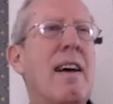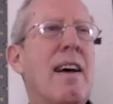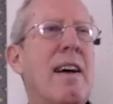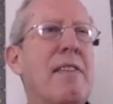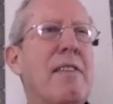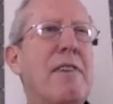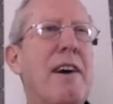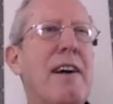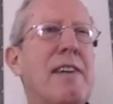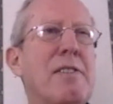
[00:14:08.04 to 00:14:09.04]
And the
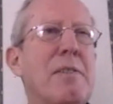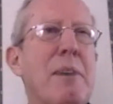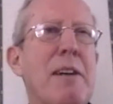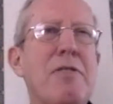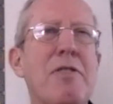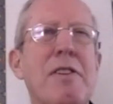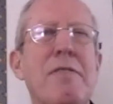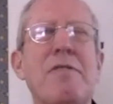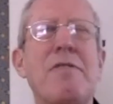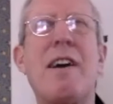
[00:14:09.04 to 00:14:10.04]
final dimension of
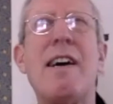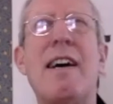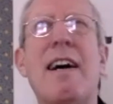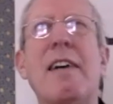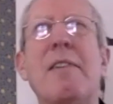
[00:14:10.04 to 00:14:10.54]
sky